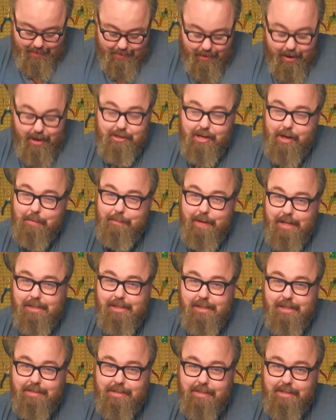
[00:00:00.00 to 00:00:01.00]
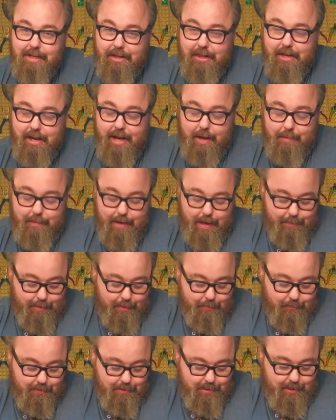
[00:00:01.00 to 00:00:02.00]
I'll come back to this another day, maybe.
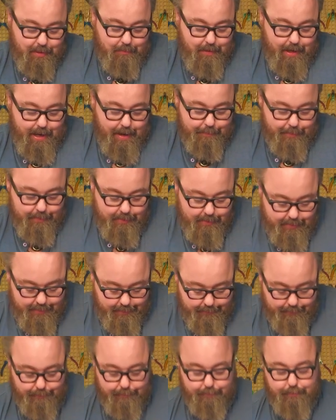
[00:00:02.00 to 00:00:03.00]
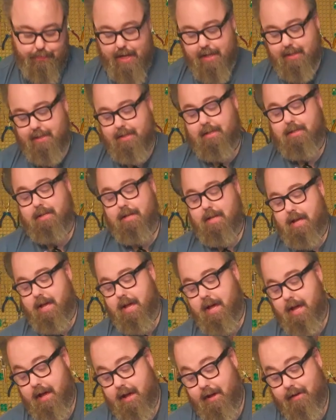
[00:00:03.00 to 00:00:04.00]
We'll see what happens. But
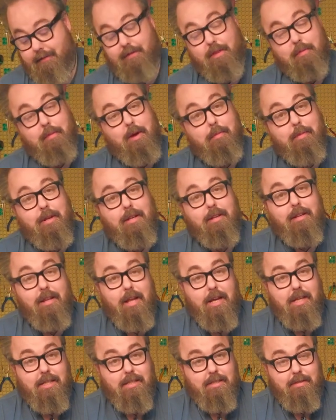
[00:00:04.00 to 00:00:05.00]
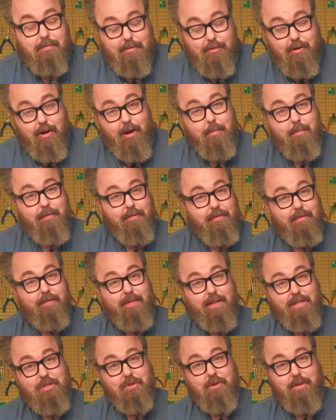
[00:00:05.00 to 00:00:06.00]
for the moment, like and subscribe if you've
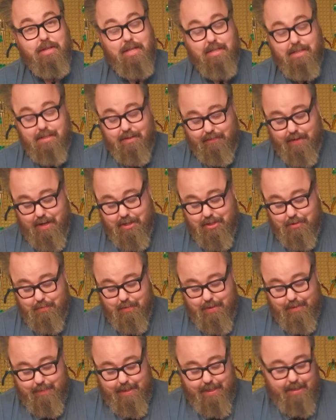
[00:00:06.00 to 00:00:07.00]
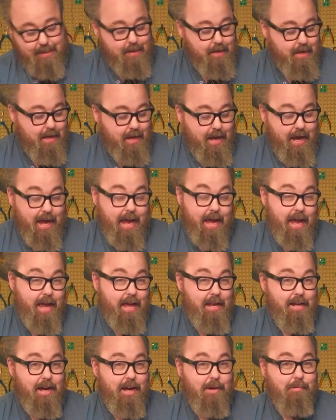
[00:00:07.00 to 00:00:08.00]
enjoyed this adventure with me.
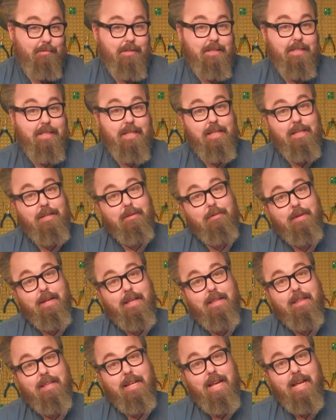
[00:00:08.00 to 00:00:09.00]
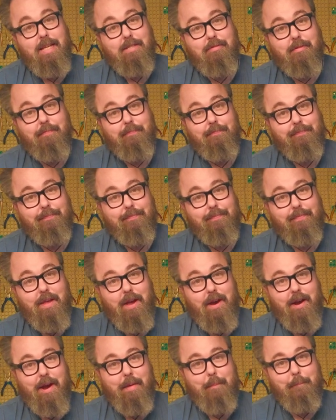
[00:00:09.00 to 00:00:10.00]
And I will see you in the next one.
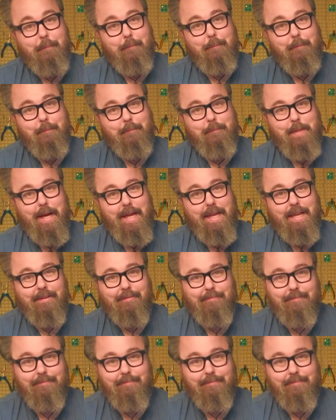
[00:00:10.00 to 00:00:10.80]
All right. Bye.